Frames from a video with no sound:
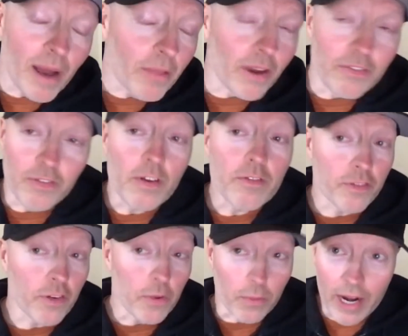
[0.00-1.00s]
way,
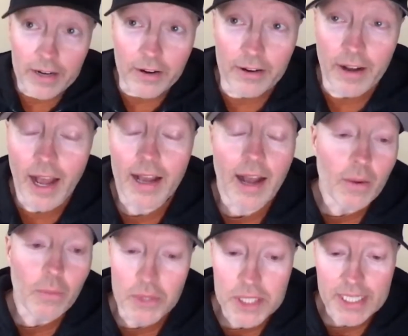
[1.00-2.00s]
for the record, I
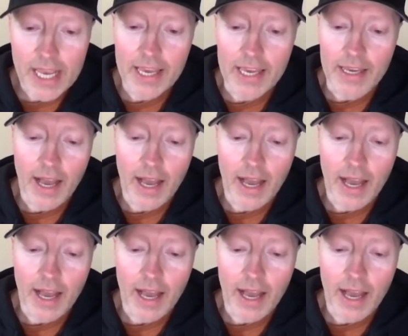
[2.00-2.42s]
will say, I